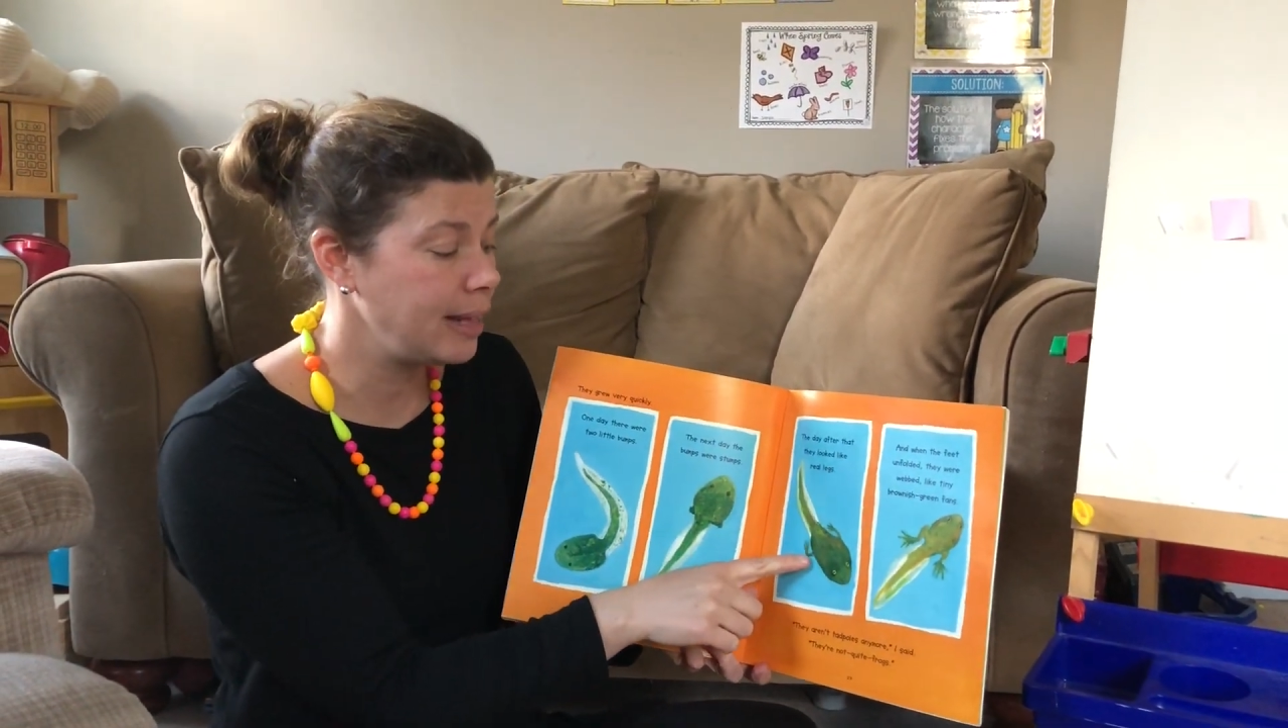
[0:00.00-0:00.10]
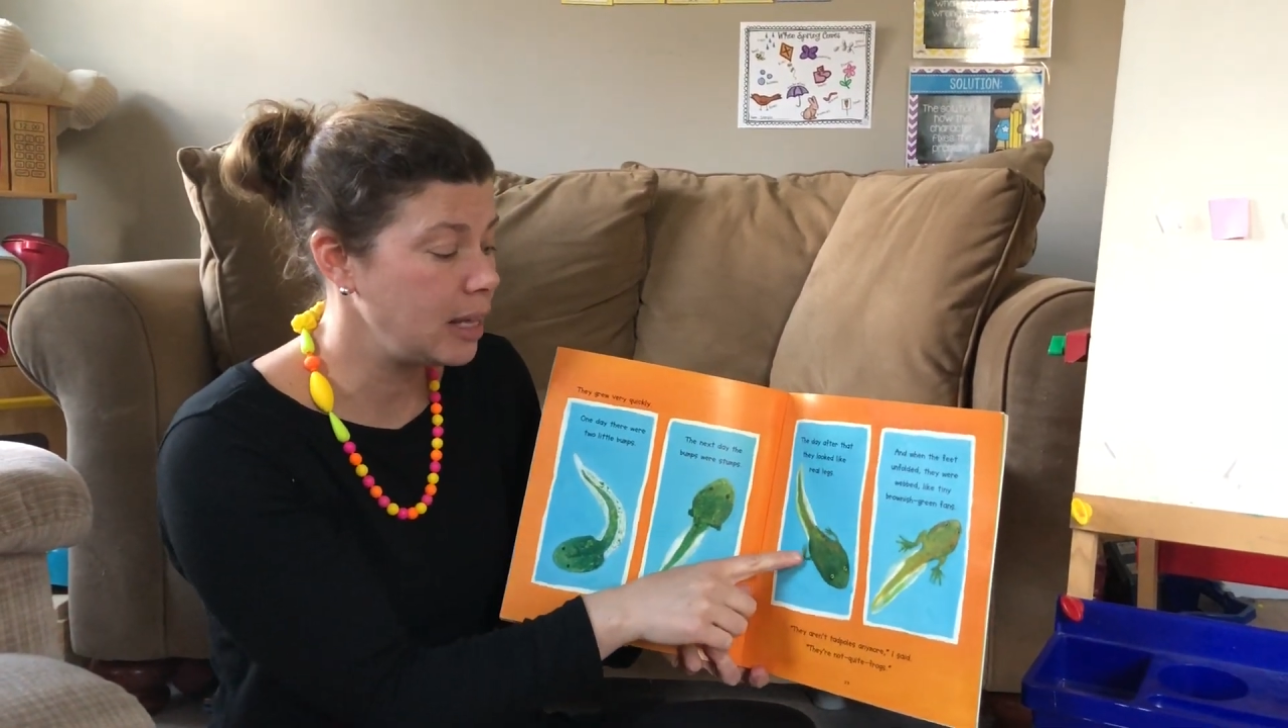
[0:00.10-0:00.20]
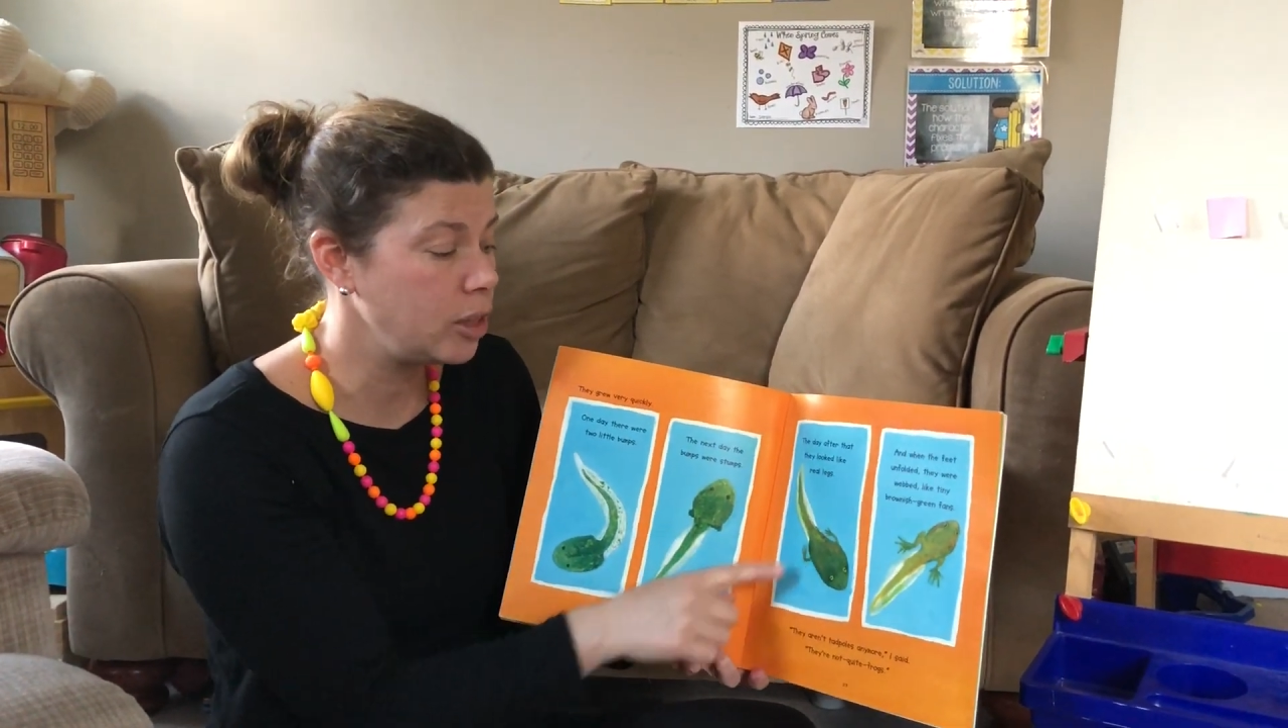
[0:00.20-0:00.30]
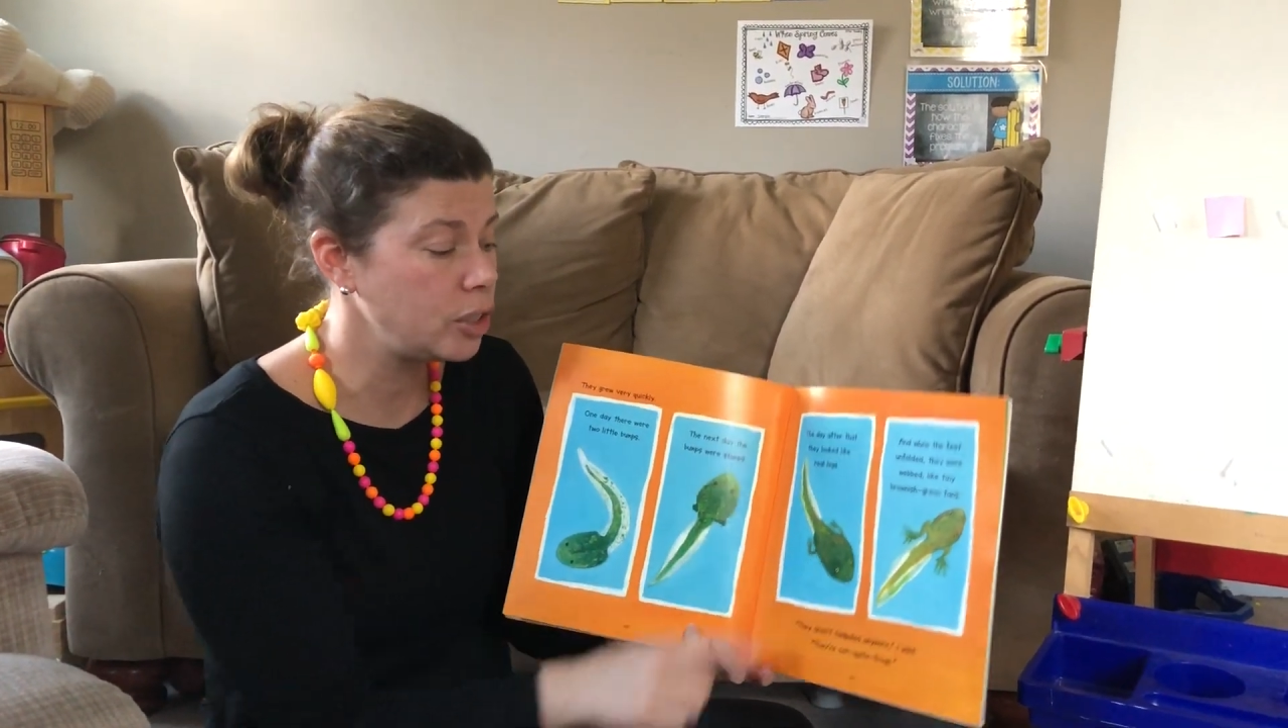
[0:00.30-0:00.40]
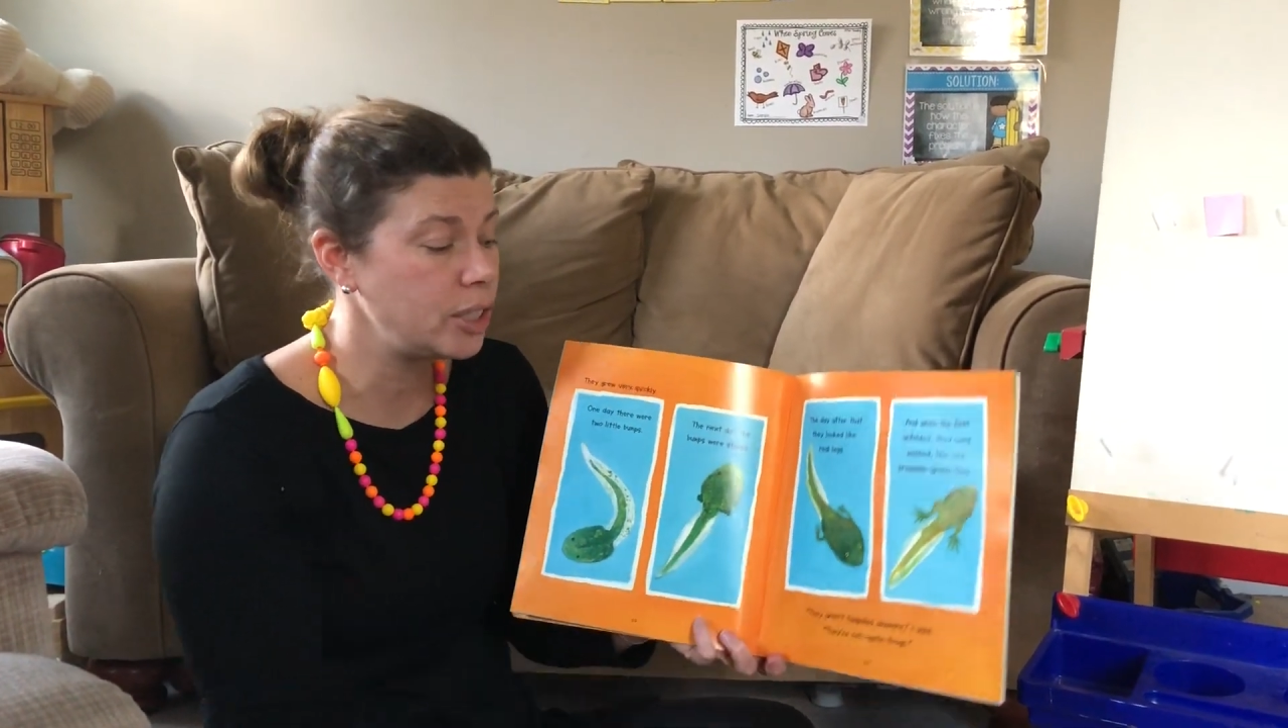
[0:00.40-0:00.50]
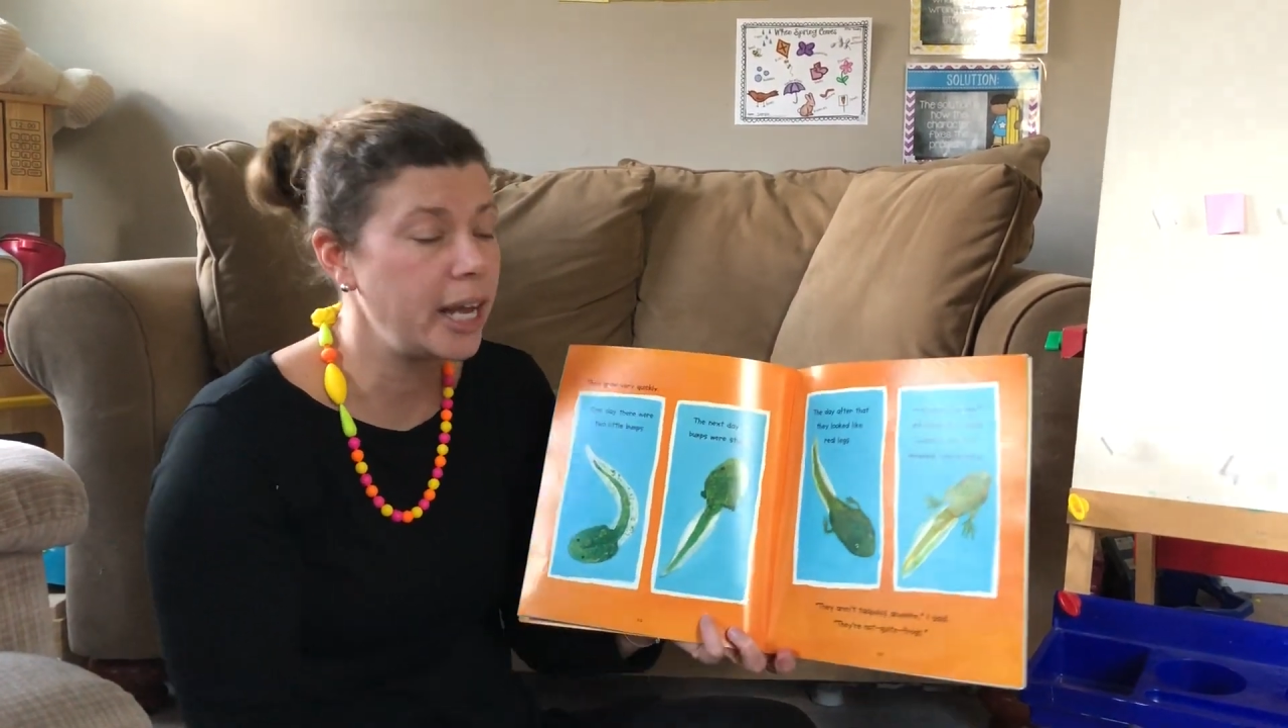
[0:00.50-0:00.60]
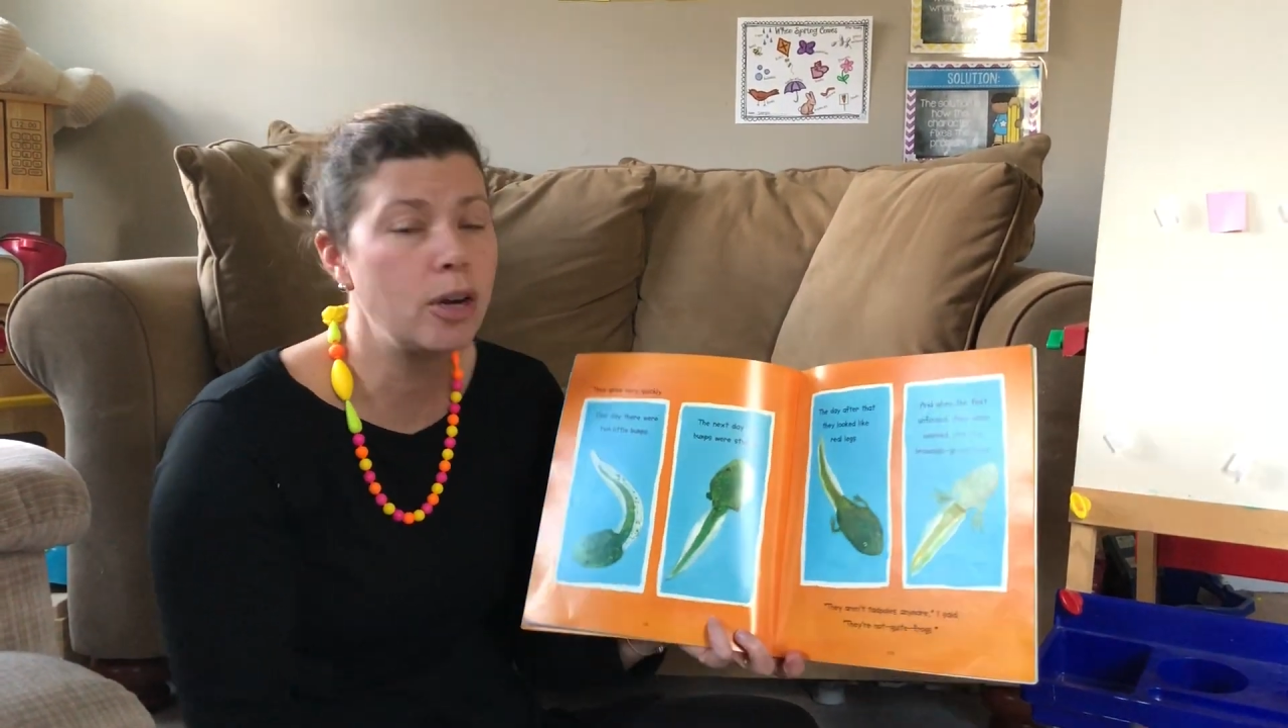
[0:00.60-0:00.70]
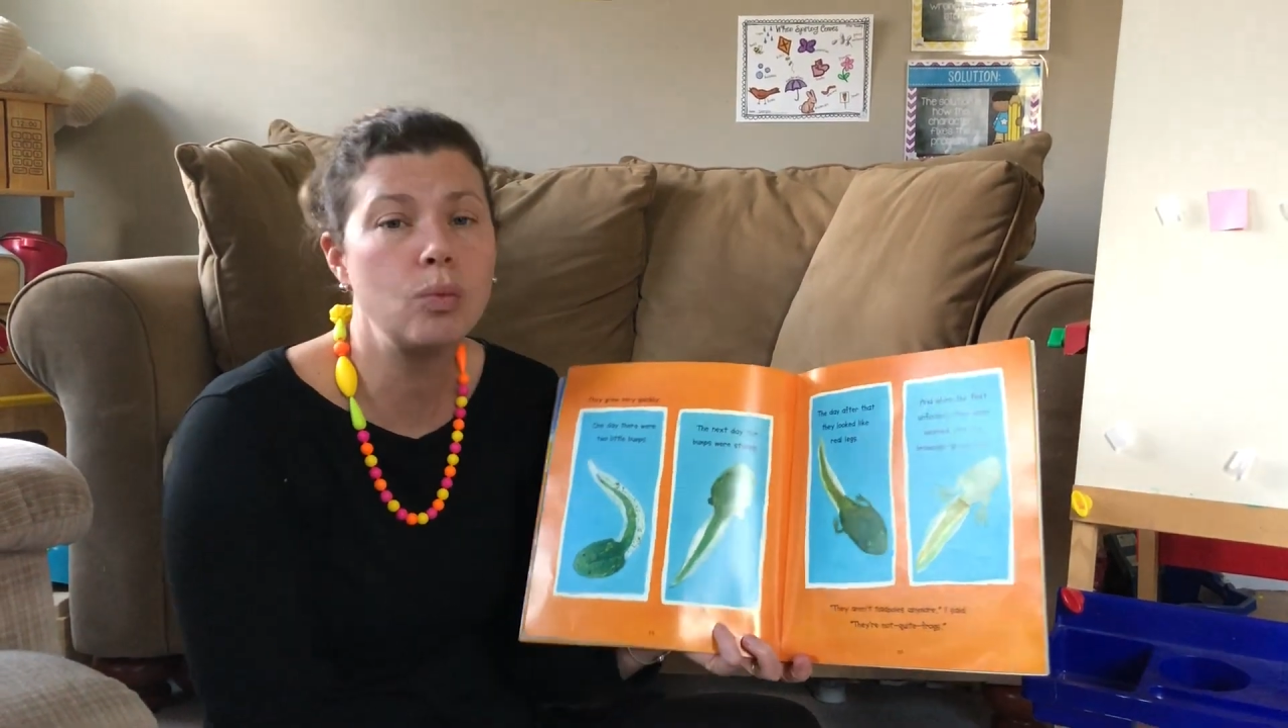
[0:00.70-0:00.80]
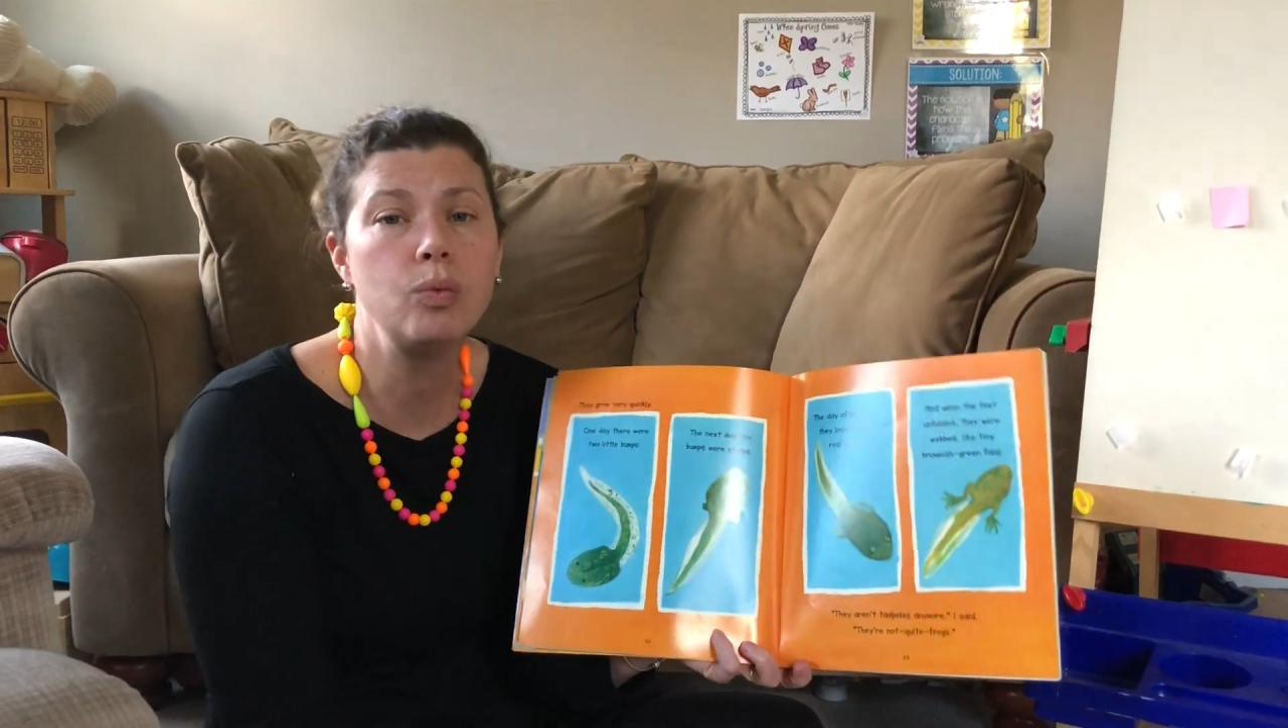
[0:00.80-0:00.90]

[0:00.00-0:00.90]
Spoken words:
they looked like